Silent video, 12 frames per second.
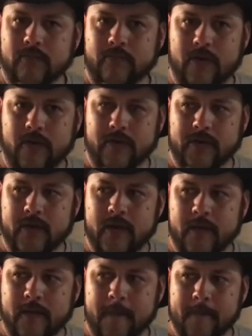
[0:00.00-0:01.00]
Very
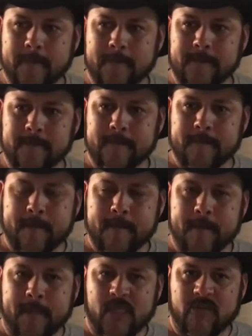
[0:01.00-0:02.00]
good.
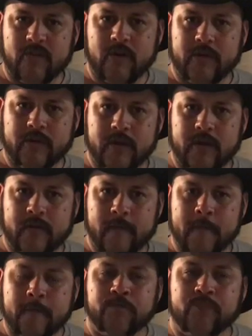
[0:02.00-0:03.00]
Very good.
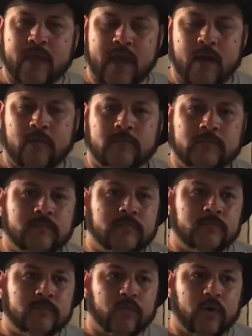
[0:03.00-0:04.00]
Now,
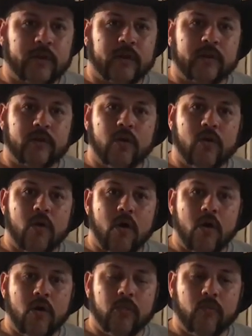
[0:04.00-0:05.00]
we're going to go
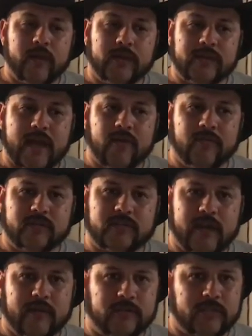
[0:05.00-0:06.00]
all the way down this
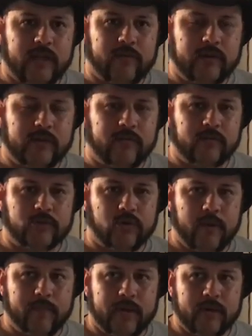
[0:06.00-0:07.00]
time, just like we did with
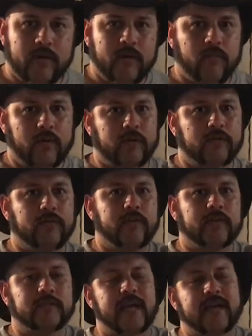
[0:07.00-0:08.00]
trumpet. We're going to do
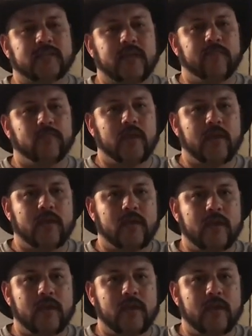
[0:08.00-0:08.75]
the exact same thing.